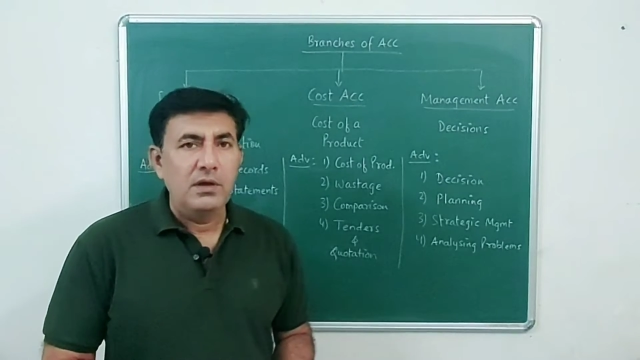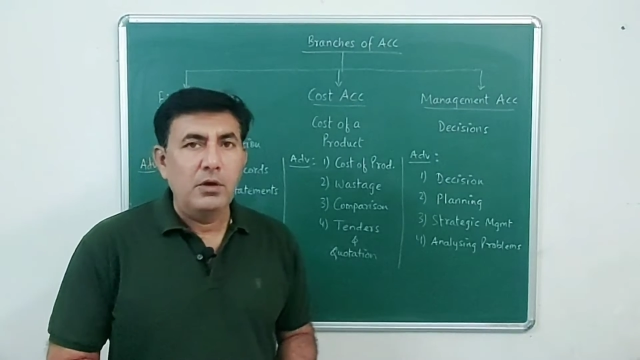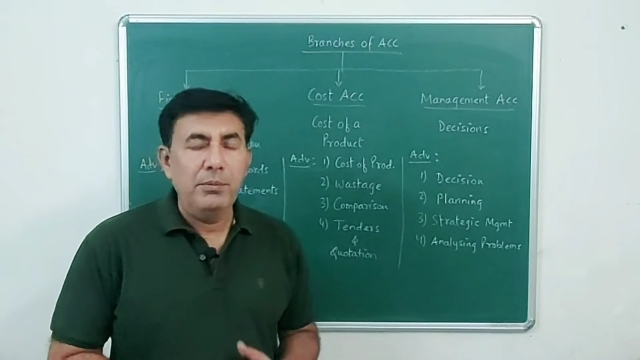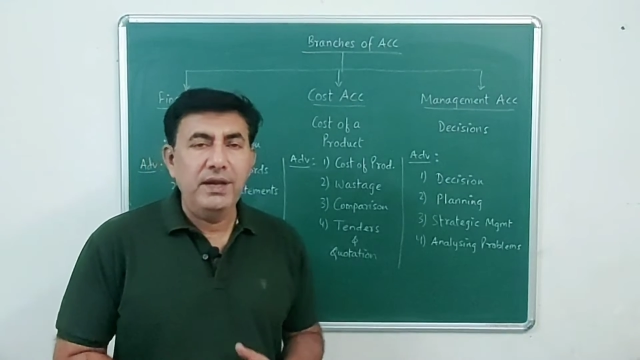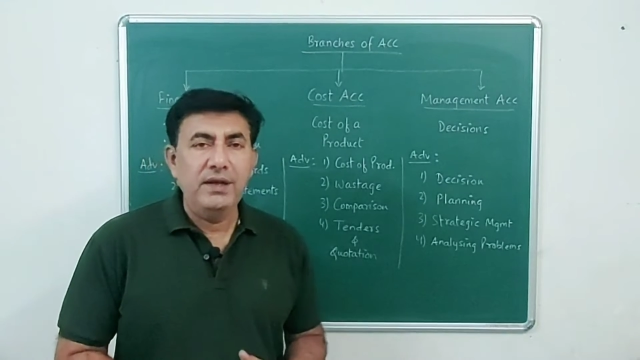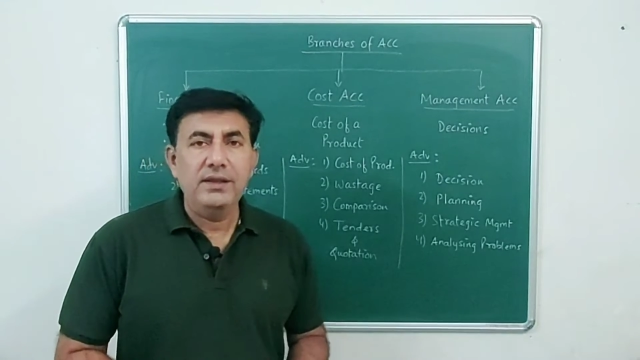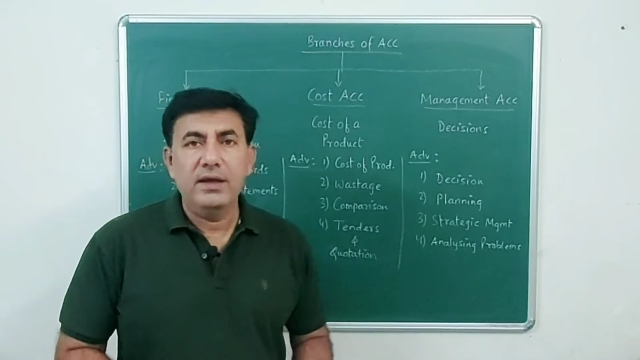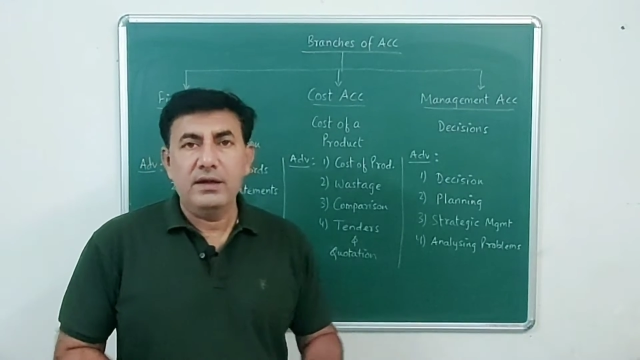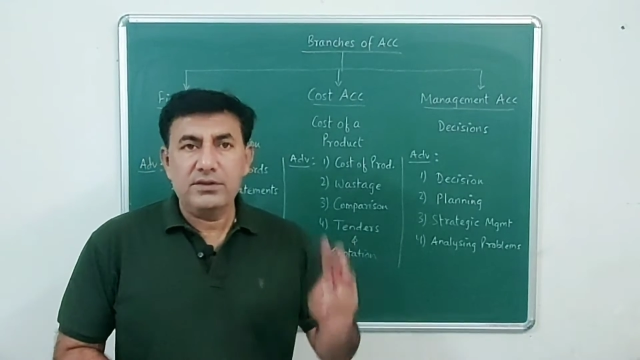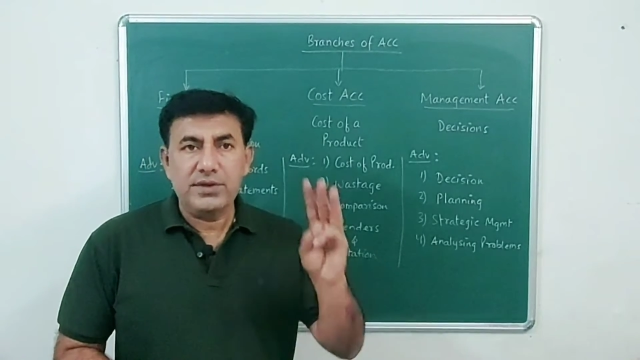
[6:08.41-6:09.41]
Now mainly
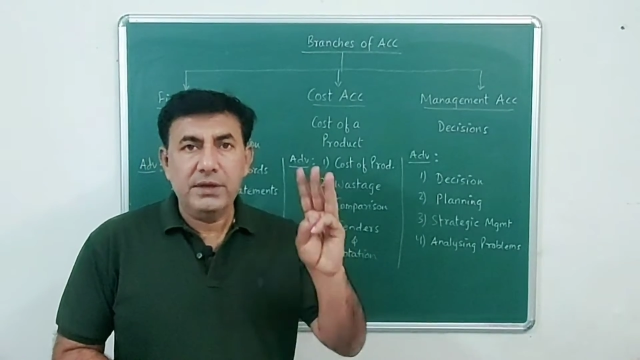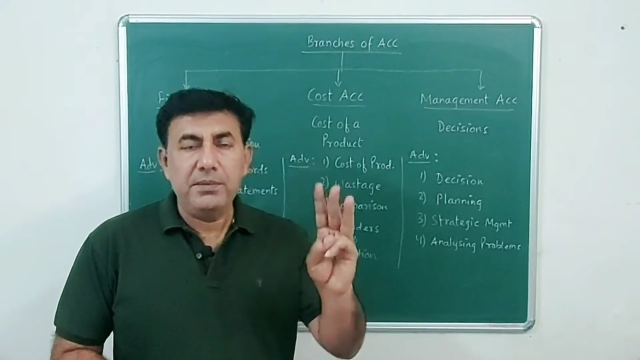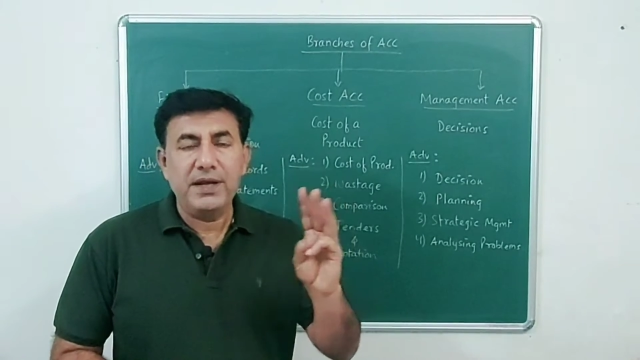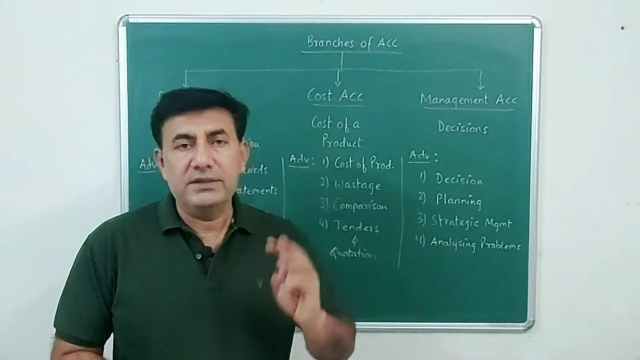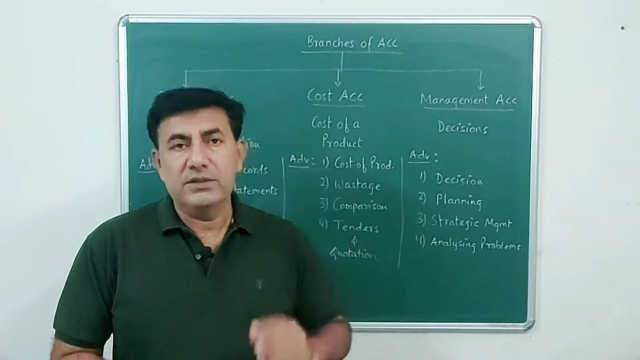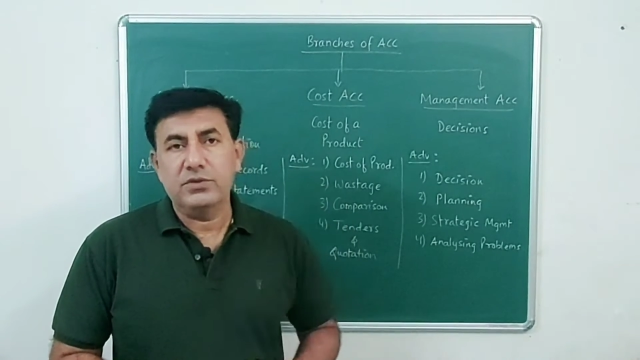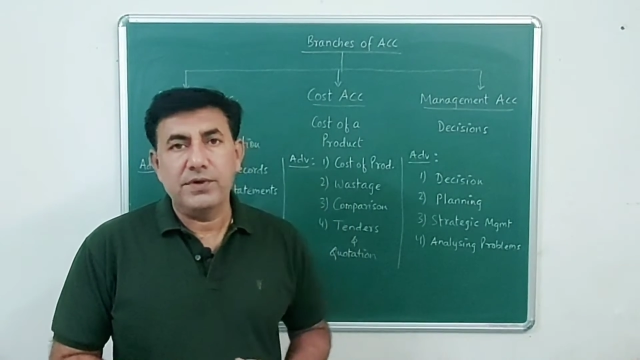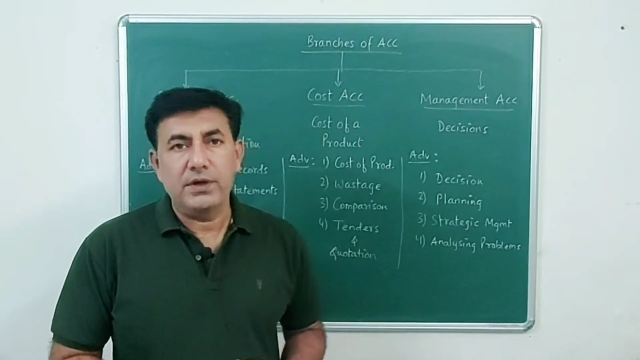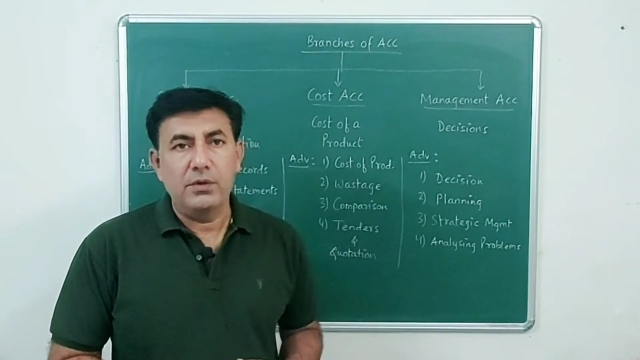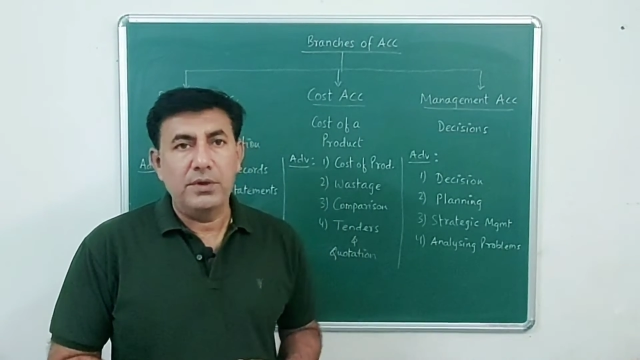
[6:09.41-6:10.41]
there are three branches of
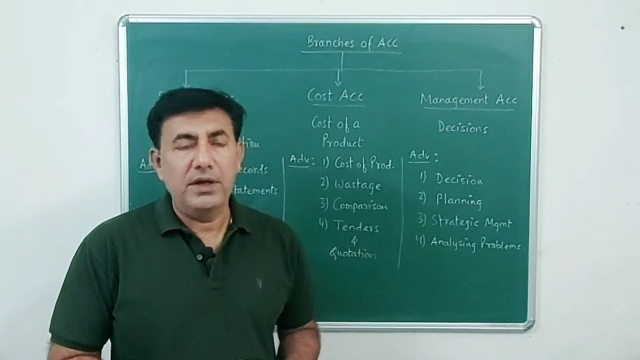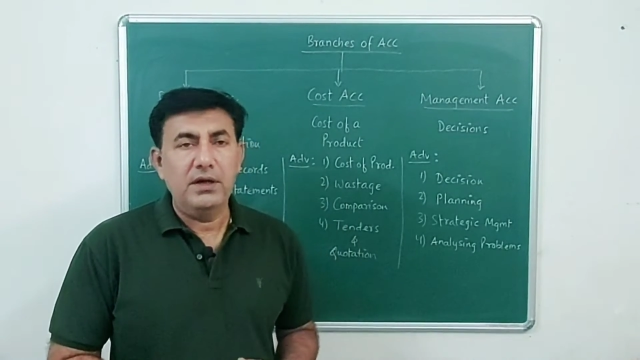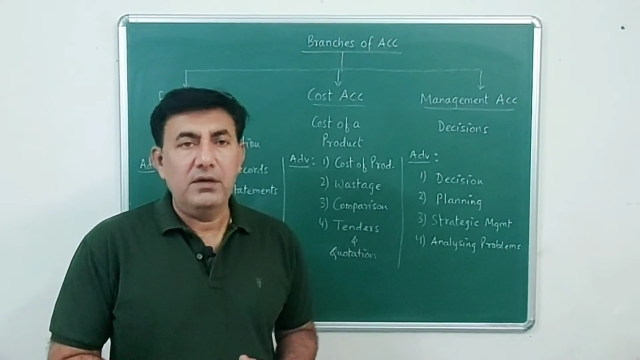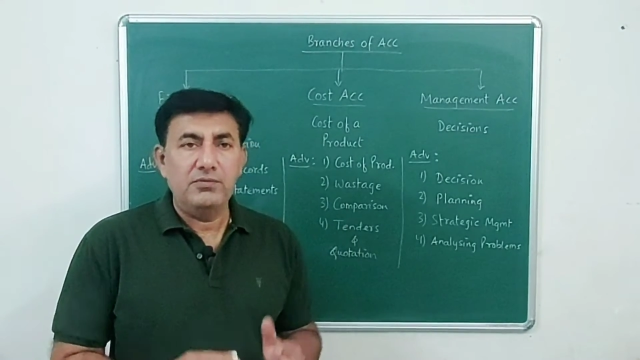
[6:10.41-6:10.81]
accounting: